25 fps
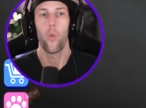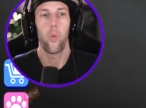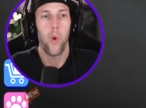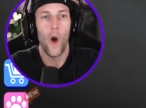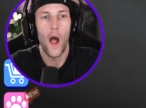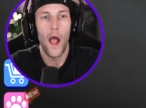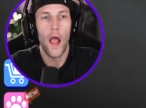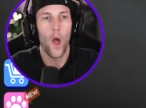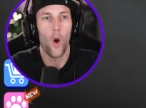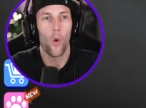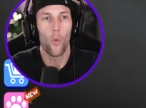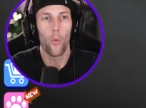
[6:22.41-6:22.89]

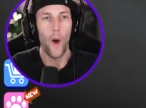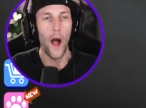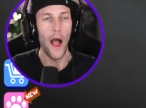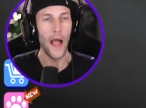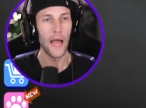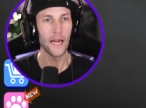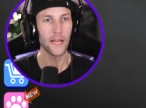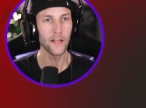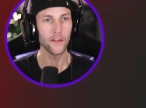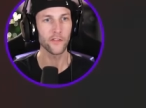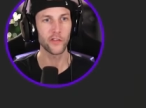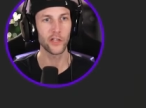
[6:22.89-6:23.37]
Why,
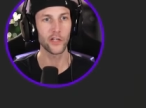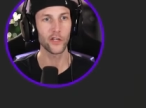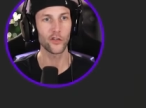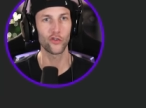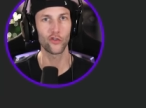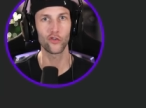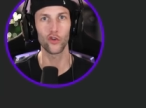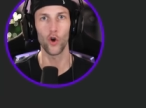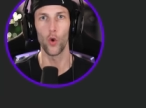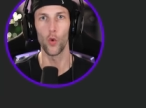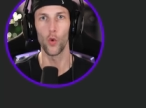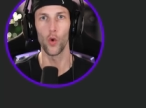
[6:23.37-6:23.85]
why is he
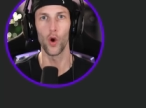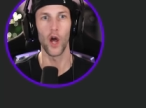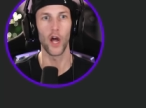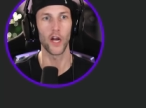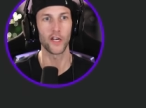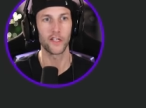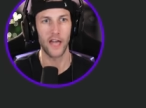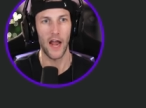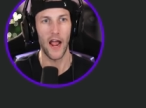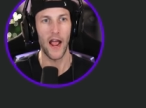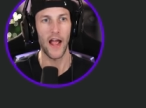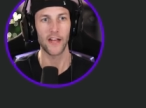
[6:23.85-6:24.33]
so
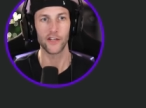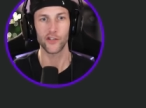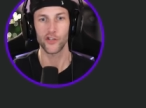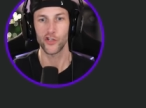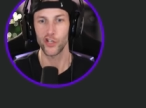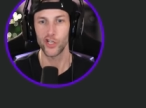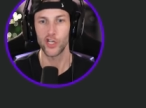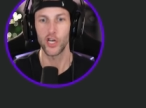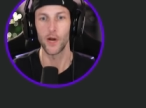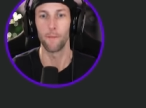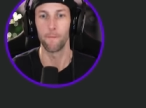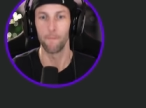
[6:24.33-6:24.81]

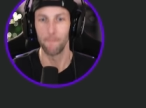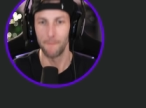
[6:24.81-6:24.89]
attached